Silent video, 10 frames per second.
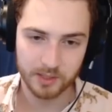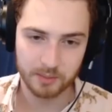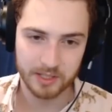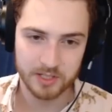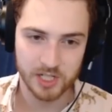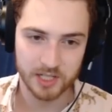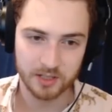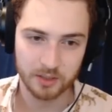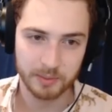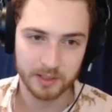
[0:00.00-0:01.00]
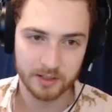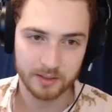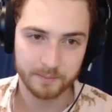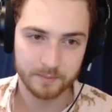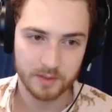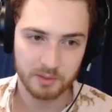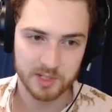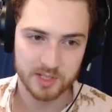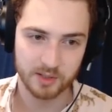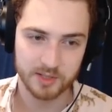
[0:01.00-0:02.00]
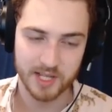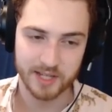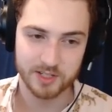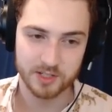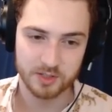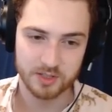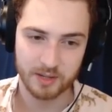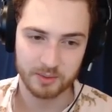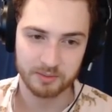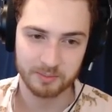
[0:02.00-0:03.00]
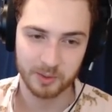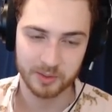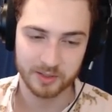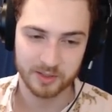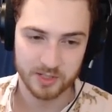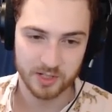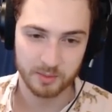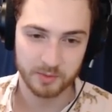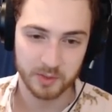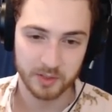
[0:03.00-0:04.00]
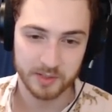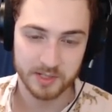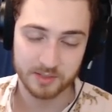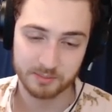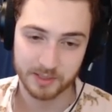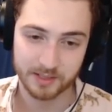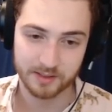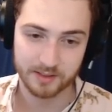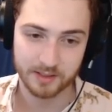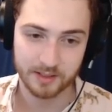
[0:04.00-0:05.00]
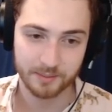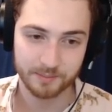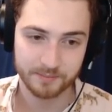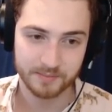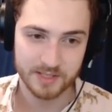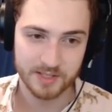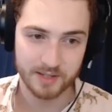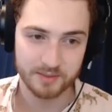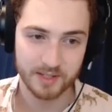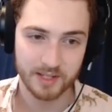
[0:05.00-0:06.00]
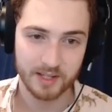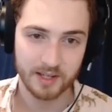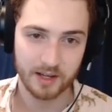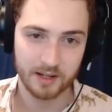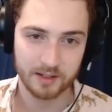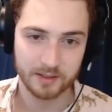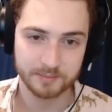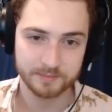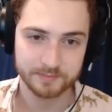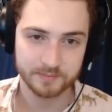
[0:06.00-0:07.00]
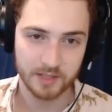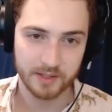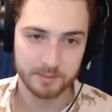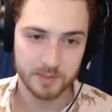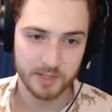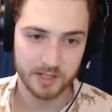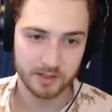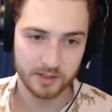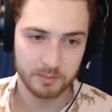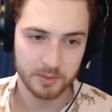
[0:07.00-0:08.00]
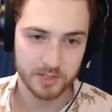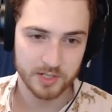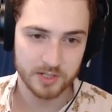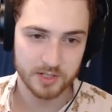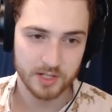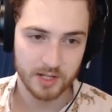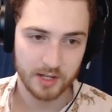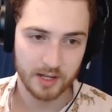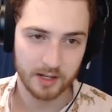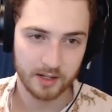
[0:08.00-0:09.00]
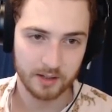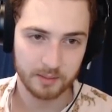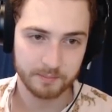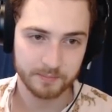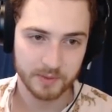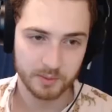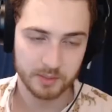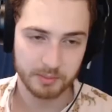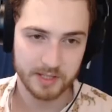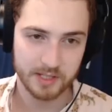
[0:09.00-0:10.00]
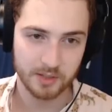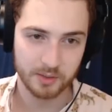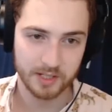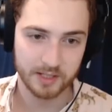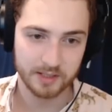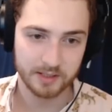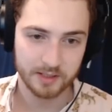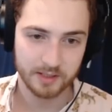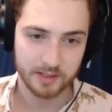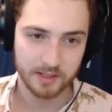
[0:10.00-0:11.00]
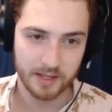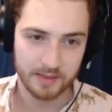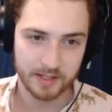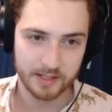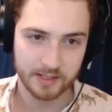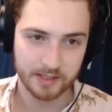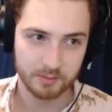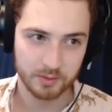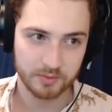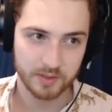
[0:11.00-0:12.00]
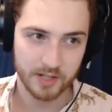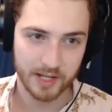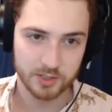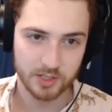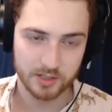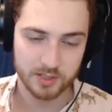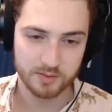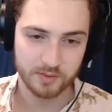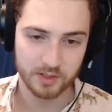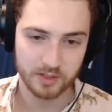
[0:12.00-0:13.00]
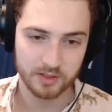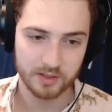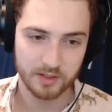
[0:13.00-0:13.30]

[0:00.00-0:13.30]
play Jade opener, which is a little sad because now we're holding on to this karma for no reason, but you know, that's life. Alright, so we hit early bruisers. We're gonna play the Yone, and then level for Atrox for